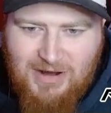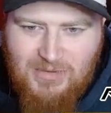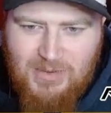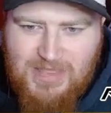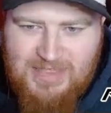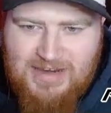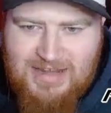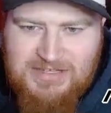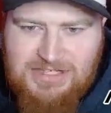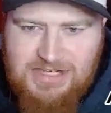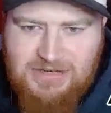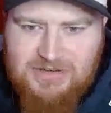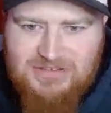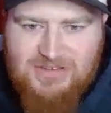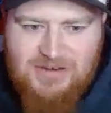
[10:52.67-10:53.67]
when the next
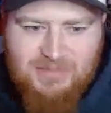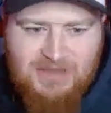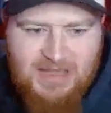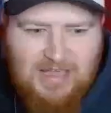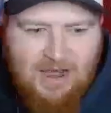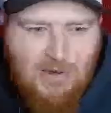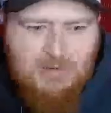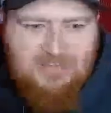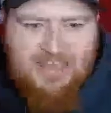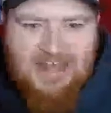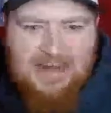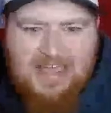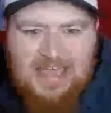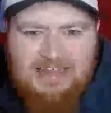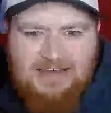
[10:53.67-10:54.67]
year is going to be. Oh, is
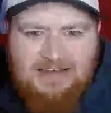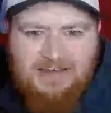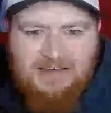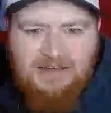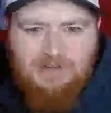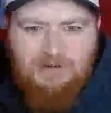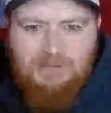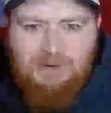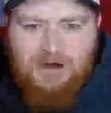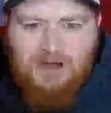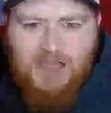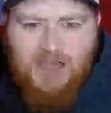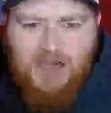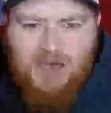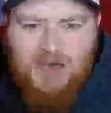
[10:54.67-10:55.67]
that it?
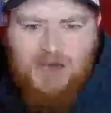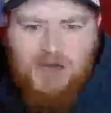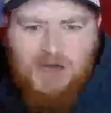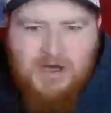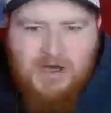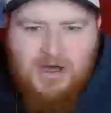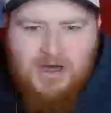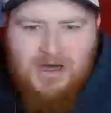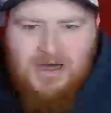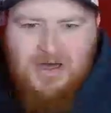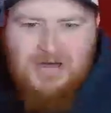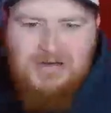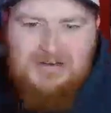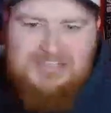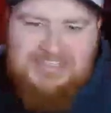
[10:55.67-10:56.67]
Roberto!
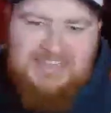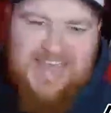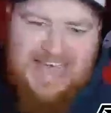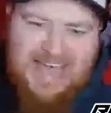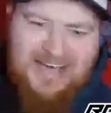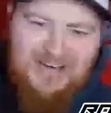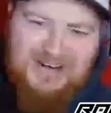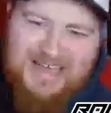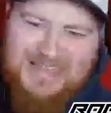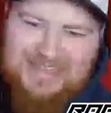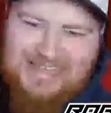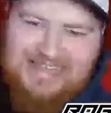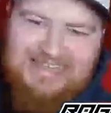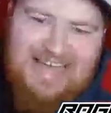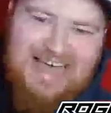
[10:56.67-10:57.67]
Down at
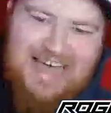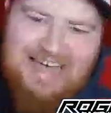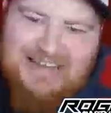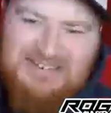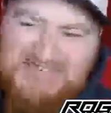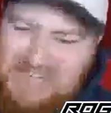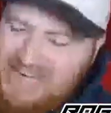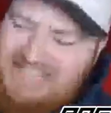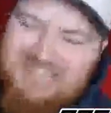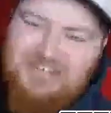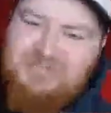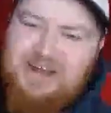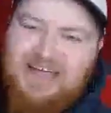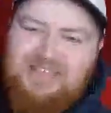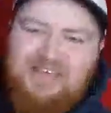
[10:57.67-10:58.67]
the line, just
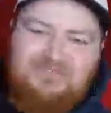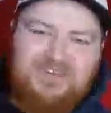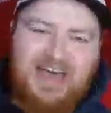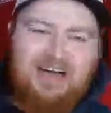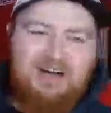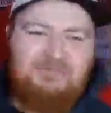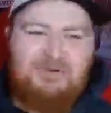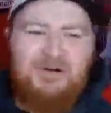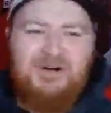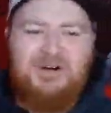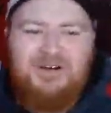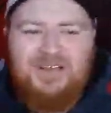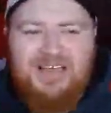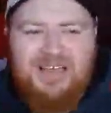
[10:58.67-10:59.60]
around the foul pole.